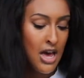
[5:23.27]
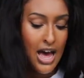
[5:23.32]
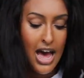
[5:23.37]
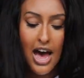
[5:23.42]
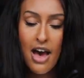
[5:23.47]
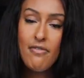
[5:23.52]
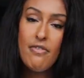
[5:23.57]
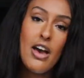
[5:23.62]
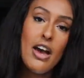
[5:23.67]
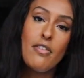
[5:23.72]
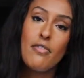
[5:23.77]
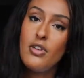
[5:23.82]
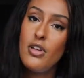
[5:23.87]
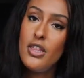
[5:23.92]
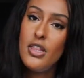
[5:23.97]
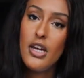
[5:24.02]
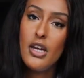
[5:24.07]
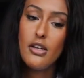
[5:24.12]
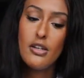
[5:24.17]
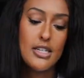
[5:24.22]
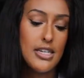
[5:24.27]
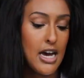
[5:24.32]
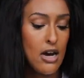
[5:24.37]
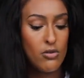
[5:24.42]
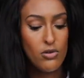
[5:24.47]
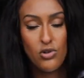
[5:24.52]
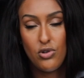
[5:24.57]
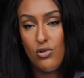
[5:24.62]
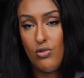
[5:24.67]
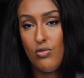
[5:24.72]
have everything
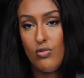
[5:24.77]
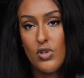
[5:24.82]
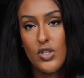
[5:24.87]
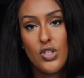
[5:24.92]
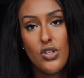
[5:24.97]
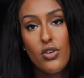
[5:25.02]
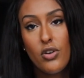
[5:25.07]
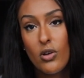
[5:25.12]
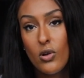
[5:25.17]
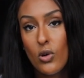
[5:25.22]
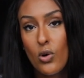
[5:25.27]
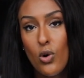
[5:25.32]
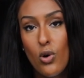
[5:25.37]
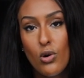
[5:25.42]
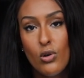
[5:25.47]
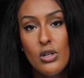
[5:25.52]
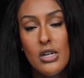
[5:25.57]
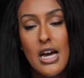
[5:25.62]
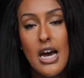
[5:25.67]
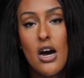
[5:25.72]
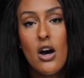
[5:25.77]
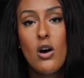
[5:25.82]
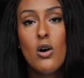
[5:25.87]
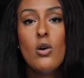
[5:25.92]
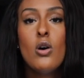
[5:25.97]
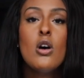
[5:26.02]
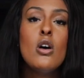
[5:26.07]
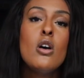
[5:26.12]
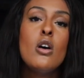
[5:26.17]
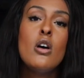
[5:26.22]
down to the serial code
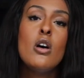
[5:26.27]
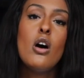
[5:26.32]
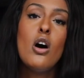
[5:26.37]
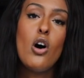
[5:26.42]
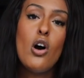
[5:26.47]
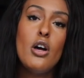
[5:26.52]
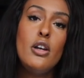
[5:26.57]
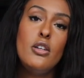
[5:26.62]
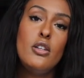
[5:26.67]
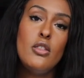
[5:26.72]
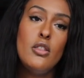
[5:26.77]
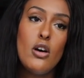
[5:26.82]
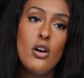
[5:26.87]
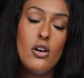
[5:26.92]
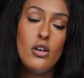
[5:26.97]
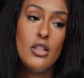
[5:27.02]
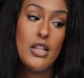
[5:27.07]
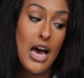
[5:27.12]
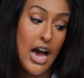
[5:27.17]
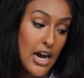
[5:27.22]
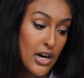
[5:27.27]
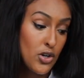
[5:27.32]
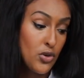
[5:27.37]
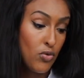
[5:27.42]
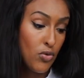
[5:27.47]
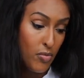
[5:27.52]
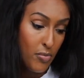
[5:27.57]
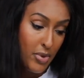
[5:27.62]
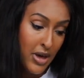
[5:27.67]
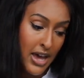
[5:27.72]
now on the
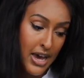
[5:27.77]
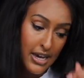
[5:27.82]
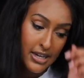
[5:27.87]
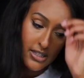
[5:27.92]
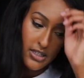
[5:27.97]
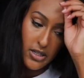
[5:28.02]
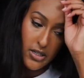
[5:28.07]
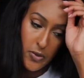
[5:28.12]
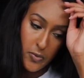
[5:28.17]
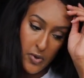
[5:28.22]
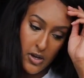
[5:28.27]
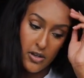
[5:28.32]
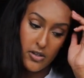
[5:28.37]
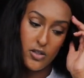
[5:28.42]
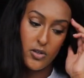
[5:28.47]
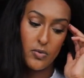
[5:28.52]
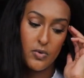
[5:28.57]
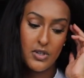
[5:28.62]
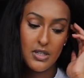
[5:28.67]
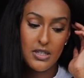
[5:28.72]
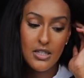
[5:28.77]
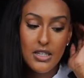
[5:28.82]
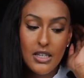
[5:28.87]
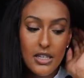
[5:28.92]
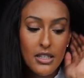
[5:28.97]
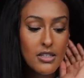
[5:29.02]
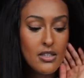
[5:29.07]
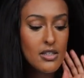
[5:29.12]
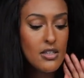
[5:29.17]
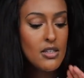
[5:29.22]
actual bags as well as the
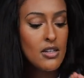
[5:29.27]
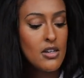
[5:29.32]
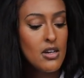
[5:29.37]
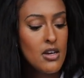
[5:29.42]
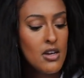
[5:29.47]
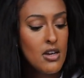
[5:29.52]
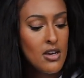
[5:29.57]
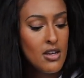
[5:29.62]
receipts.